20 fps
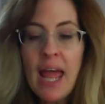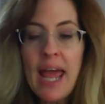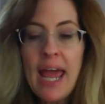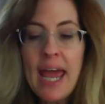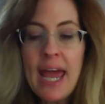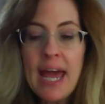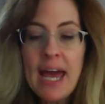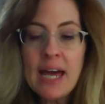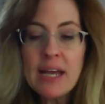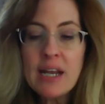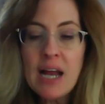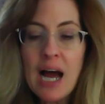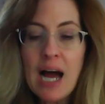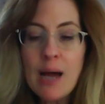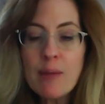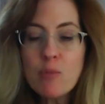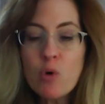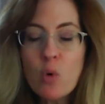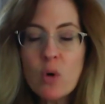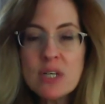And
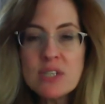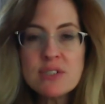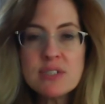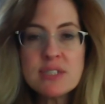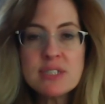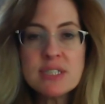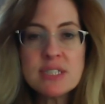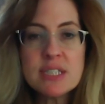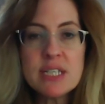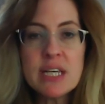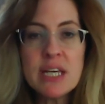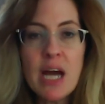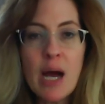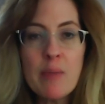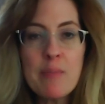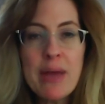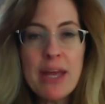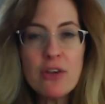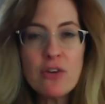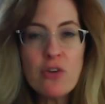I'm going to see, I
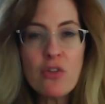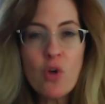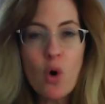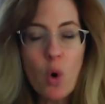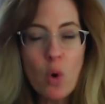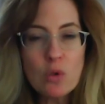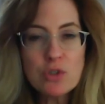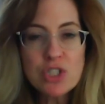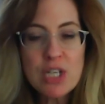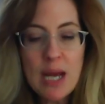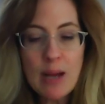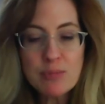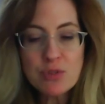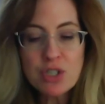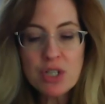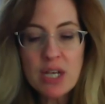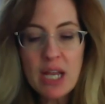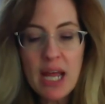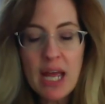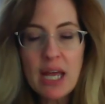may do the whole chapter
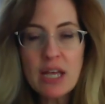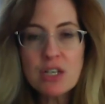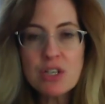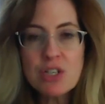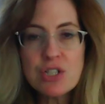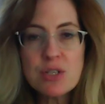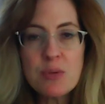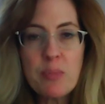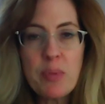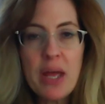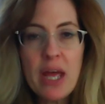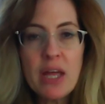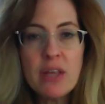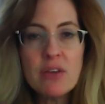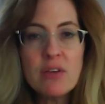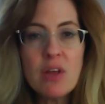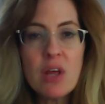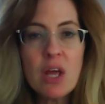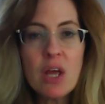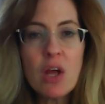today
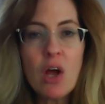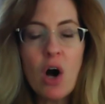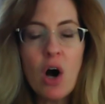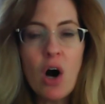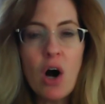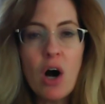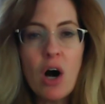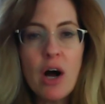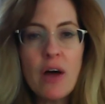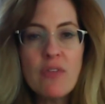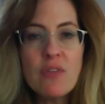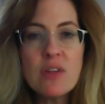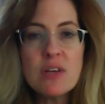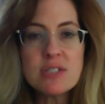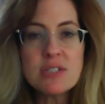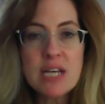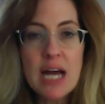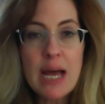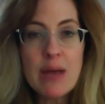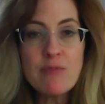depending on the
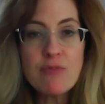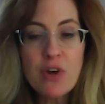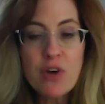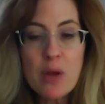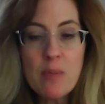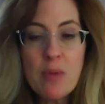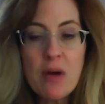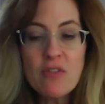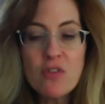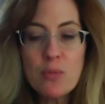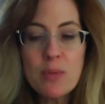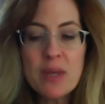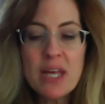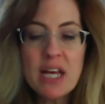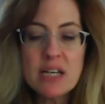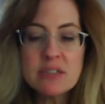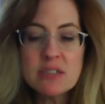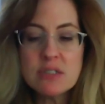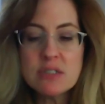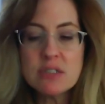time frame of it
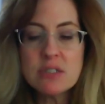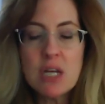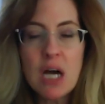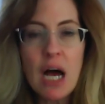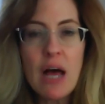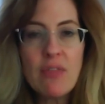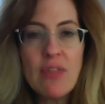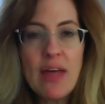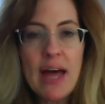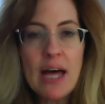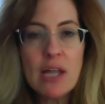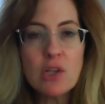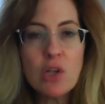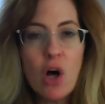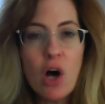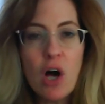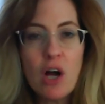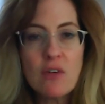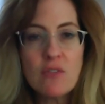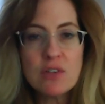because it's not that
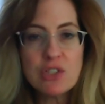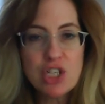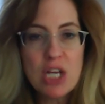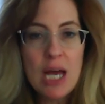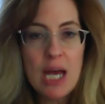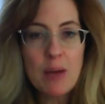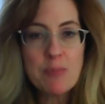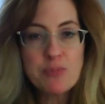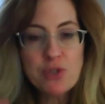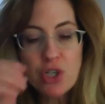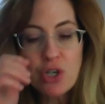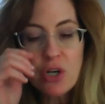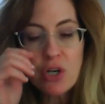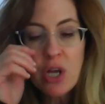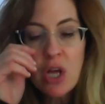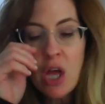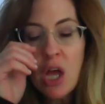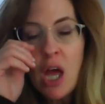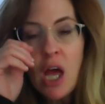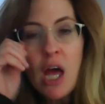long of a
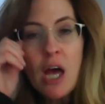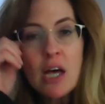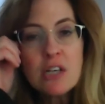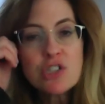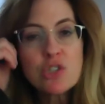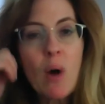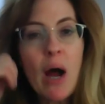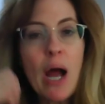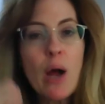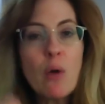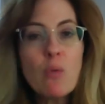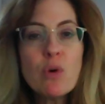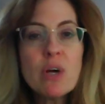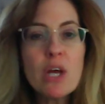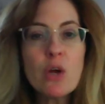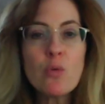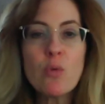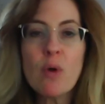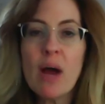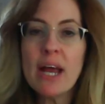chapter. So I will
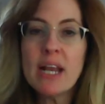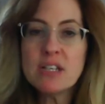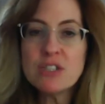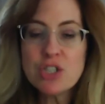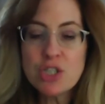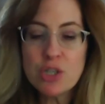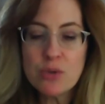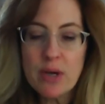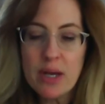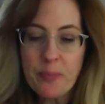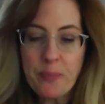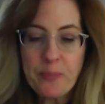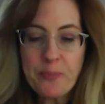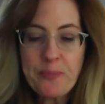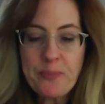get right into it.